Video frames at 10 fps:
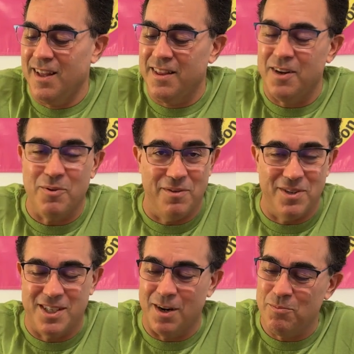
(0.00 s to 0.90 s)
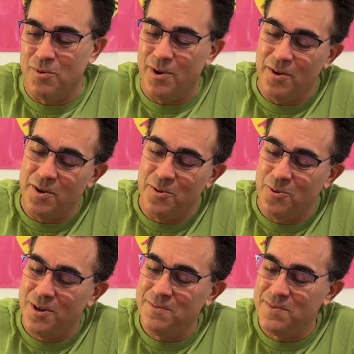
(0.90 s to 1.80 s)
Then we have a temporary
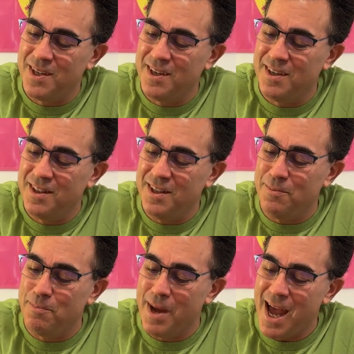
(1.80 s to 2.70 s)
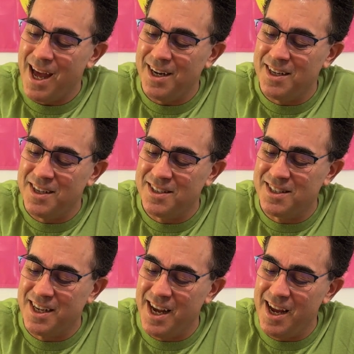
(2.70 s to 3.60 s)
one, the bad
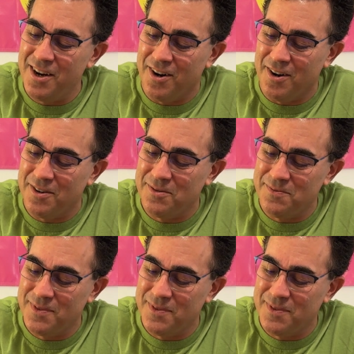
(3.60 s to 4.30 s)
scanner.